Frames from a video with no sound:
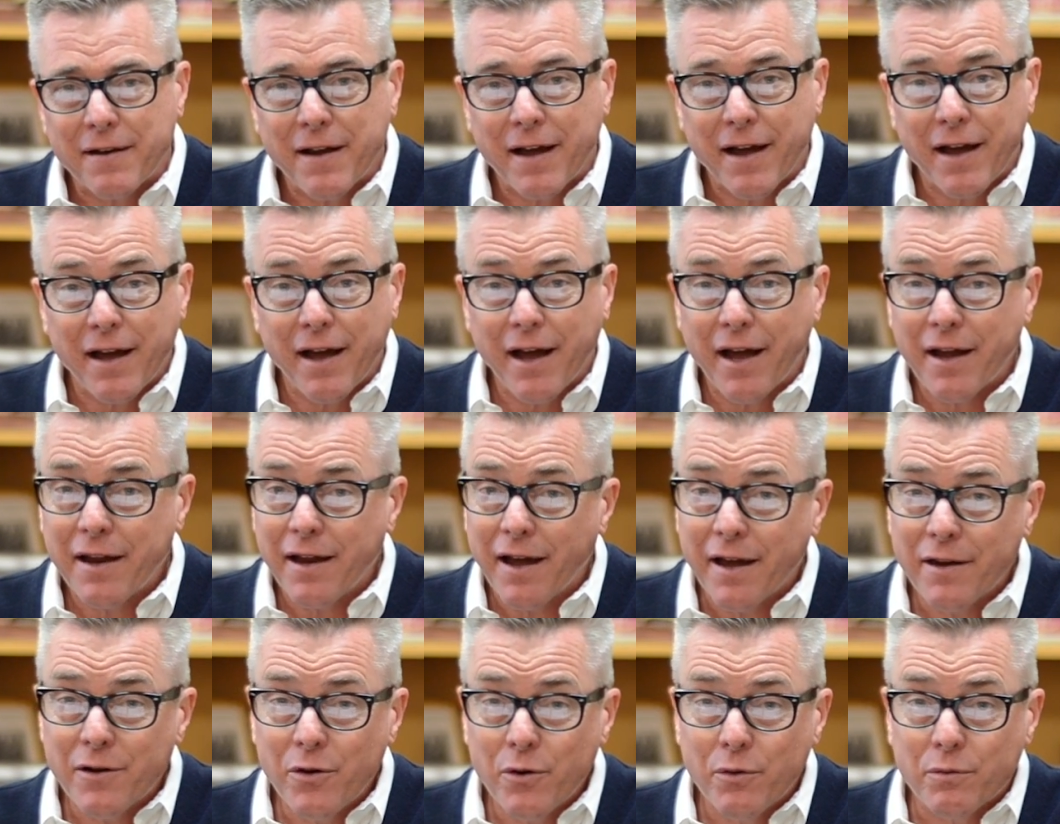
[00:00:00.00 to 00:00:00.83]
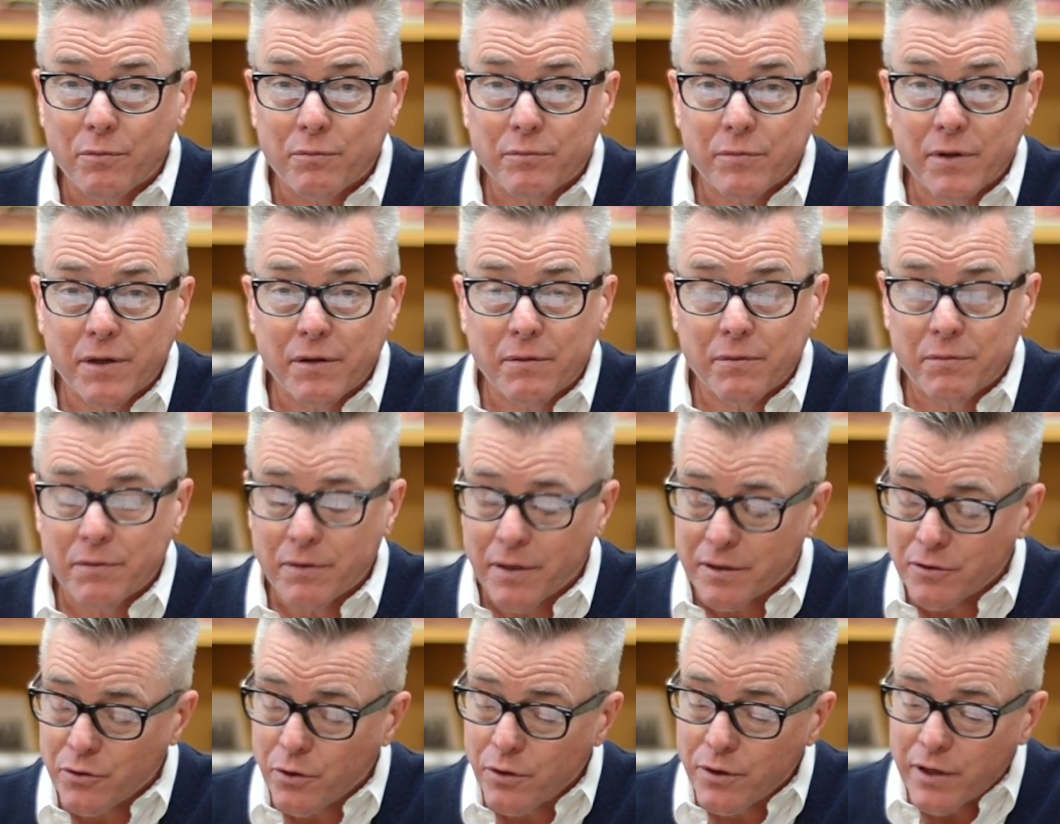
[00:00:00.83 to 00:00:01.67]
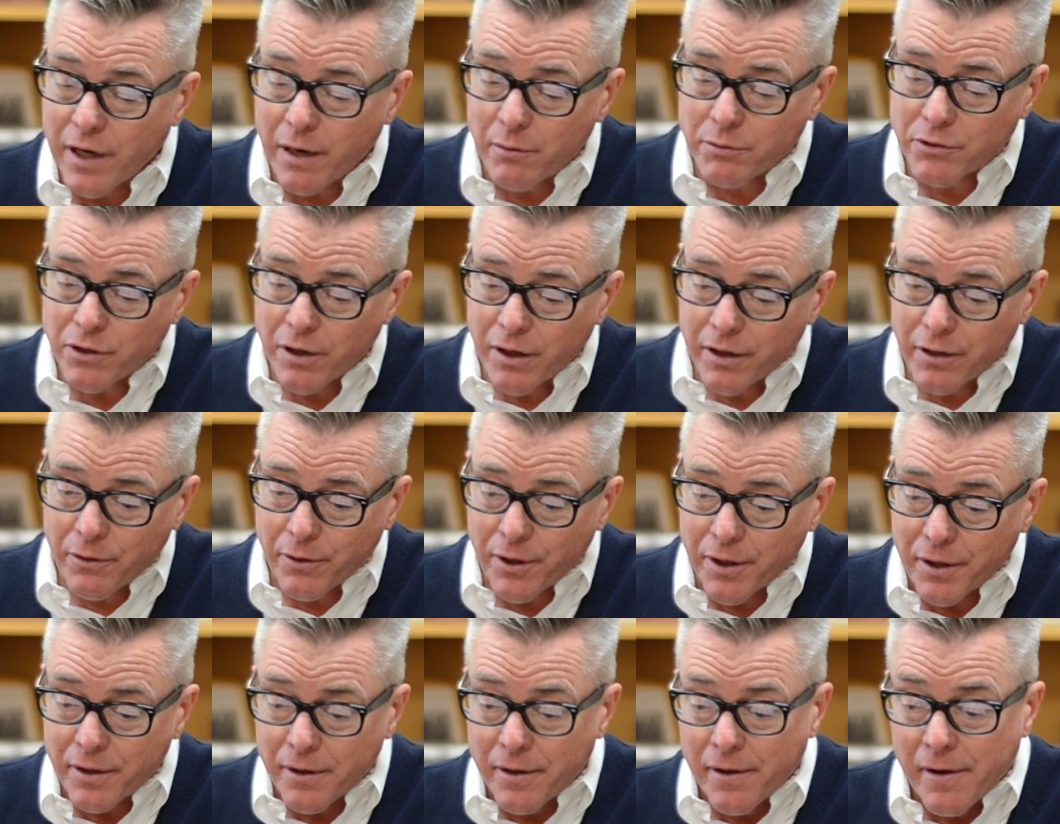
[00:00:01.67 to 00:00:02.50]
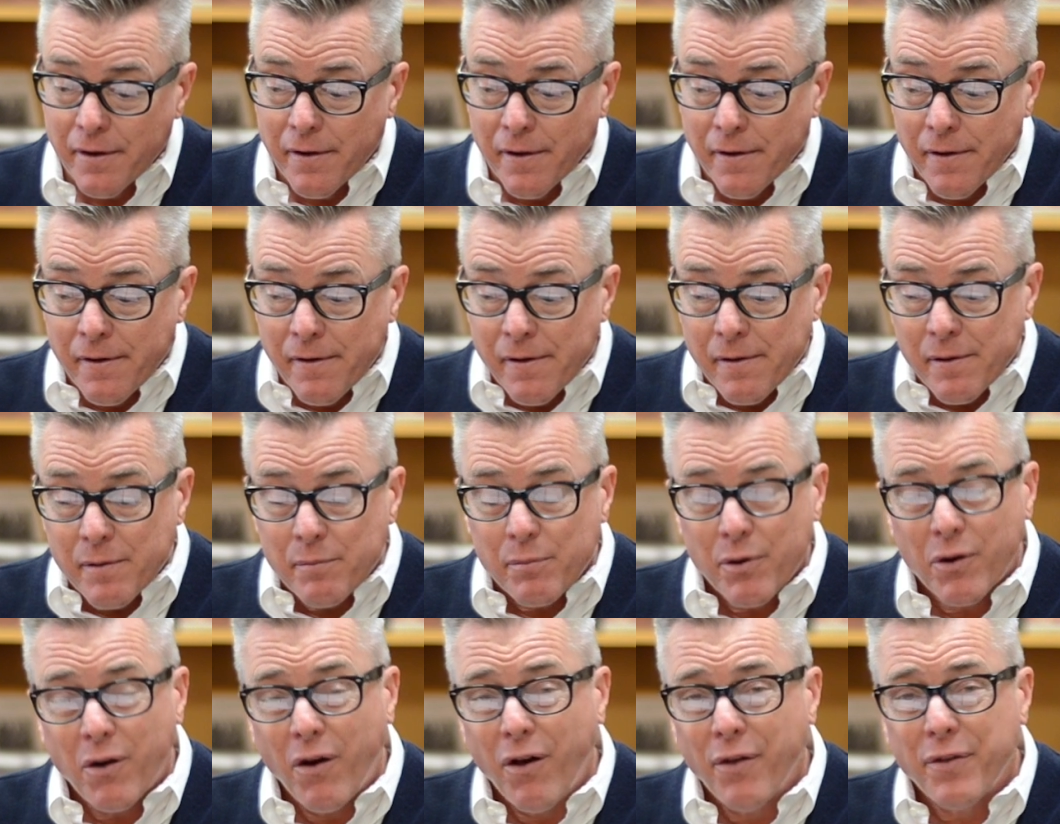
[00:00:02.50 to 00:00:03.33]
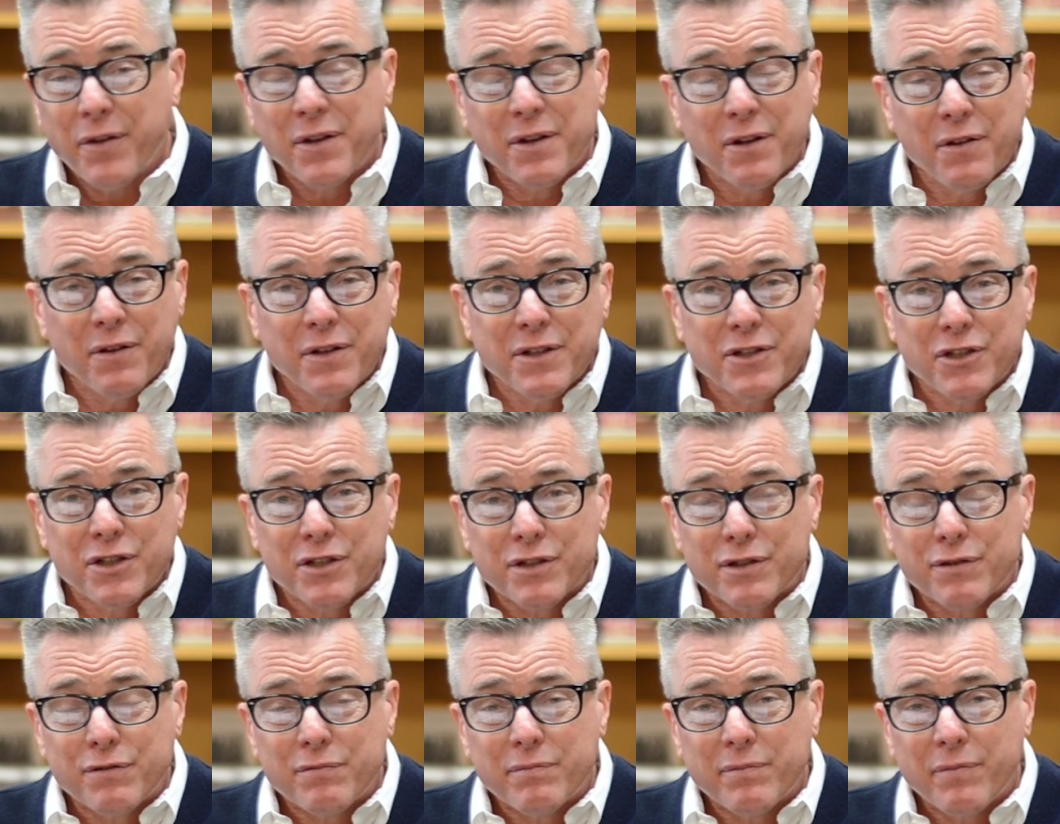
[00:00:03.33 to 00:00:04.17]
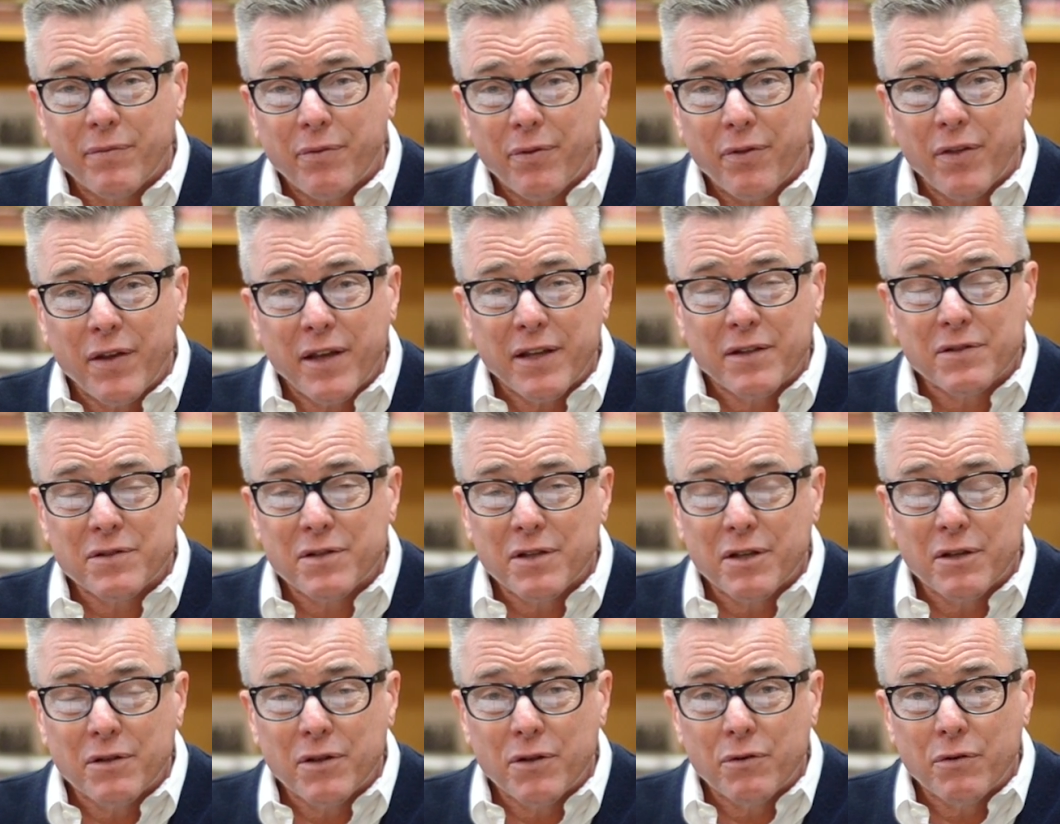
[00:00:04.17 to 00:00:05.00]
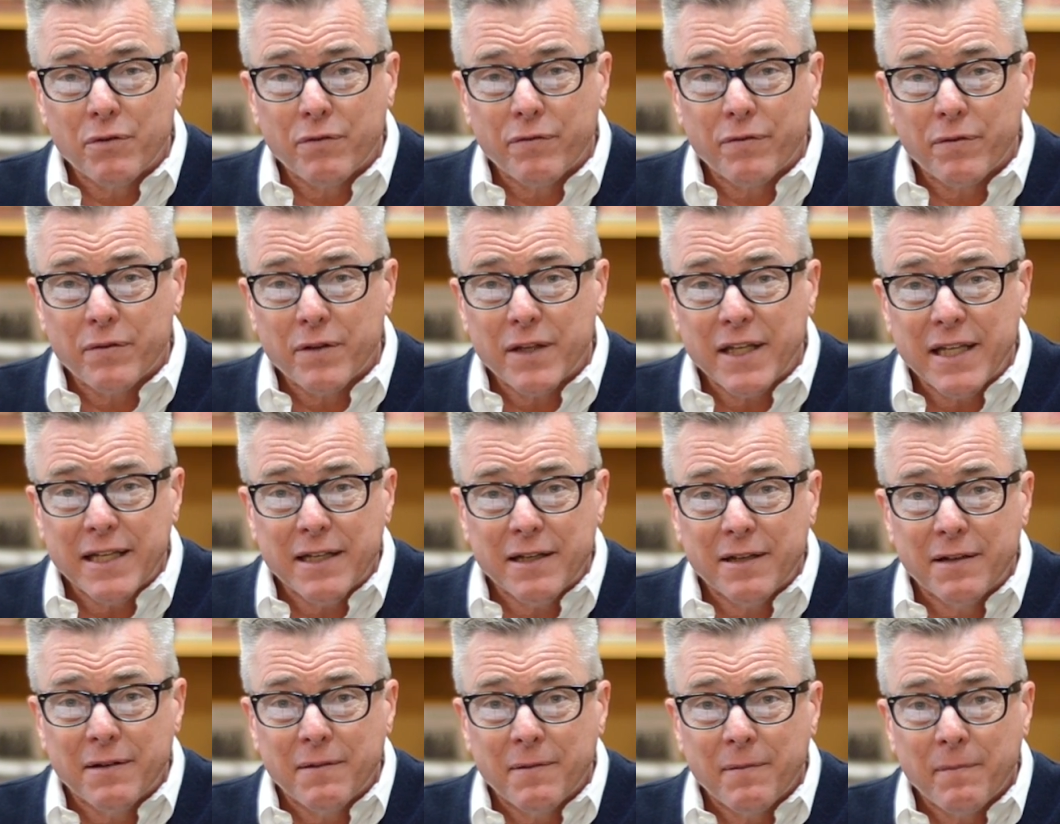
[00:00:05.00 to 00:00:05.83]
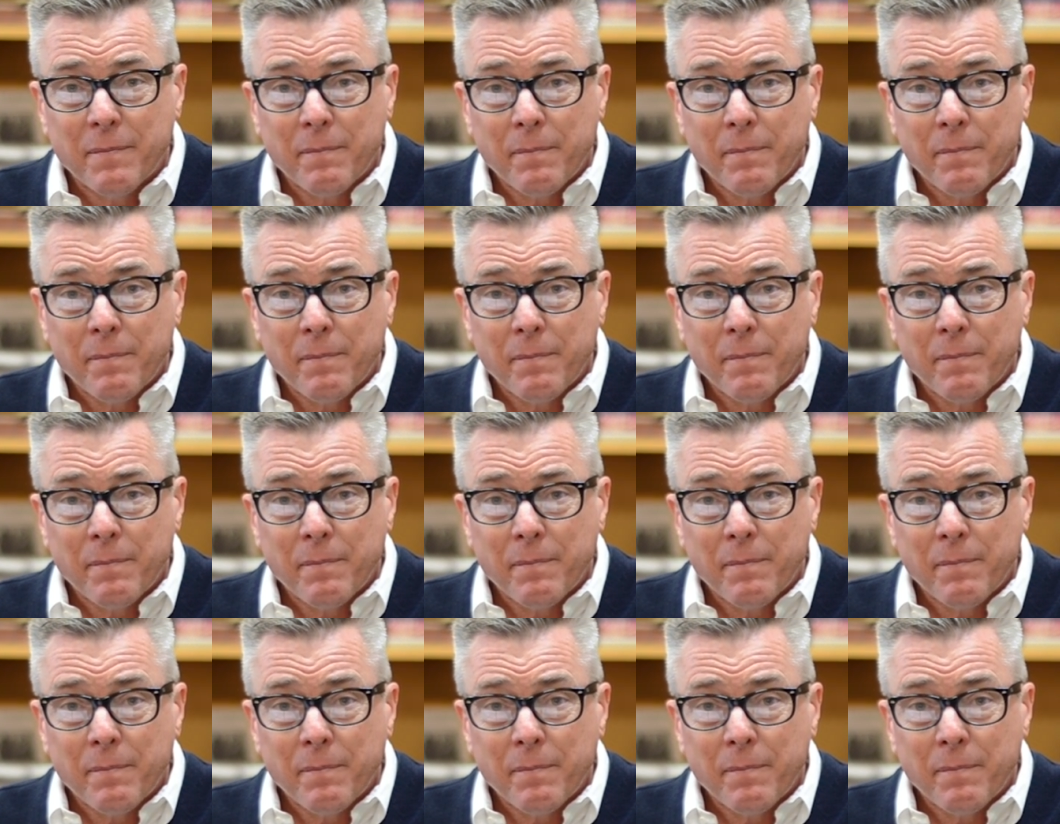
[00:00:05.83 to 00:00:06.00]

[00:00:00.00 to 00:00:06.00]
I, I, I know, I, I told you I was hungry, but all the delicious things that you've eaten?